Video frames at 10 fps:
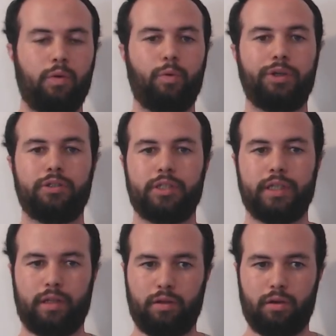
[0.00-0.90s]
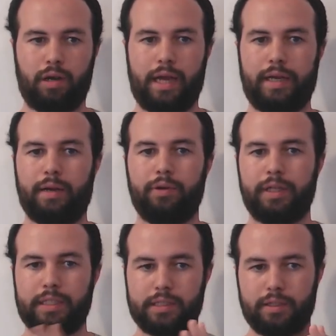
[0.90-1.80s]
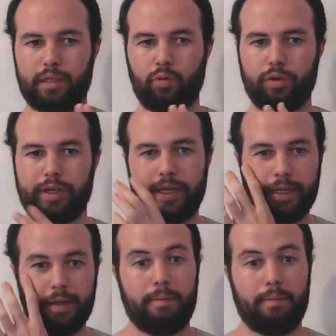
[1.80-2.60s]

we are still online, everything's still working,